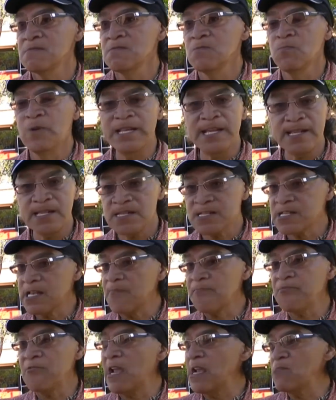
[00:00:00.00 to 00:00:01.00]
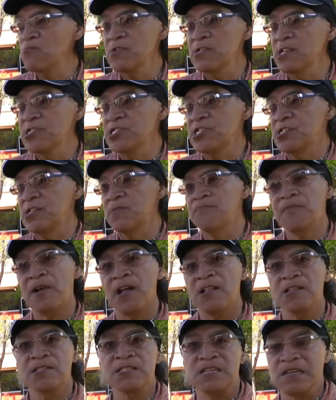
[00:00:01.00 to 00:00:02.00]
We didn't separate religion and
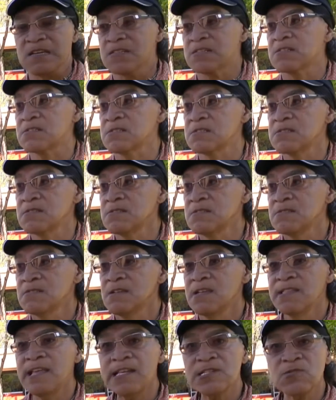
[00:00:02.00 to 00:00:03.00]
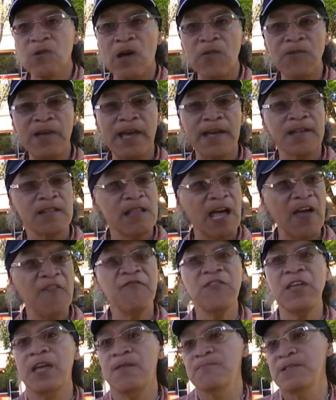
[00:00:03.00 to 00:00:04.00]
politics. And that's why we had
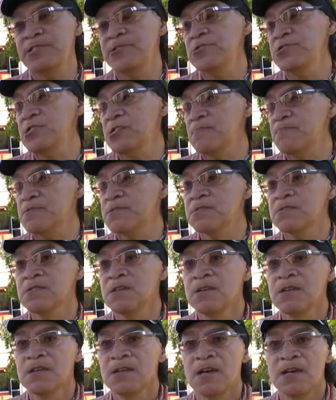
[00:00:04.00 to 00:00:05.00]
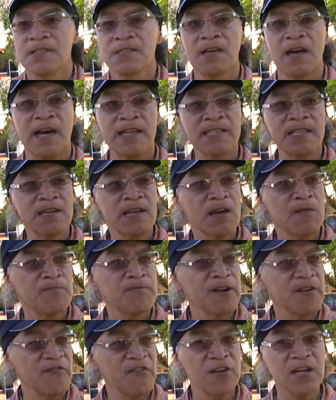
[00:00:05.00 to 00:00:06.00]
lifetime leaderships. I think a
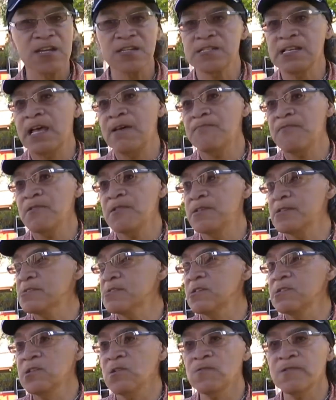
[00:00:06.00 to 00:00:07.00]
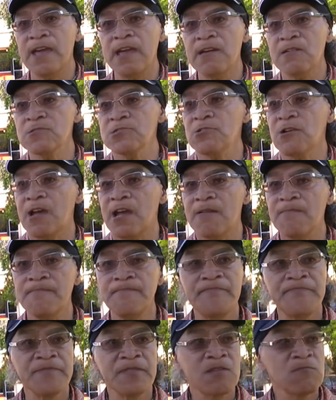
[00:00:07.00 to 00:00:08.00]
perfect example is the Ukiah tribe,
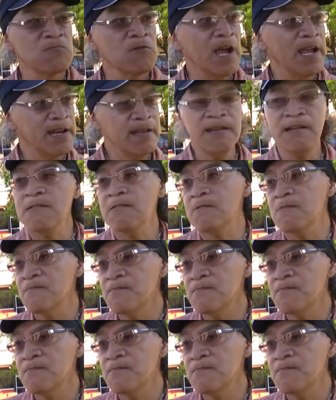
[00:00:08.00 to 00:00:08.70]
right here.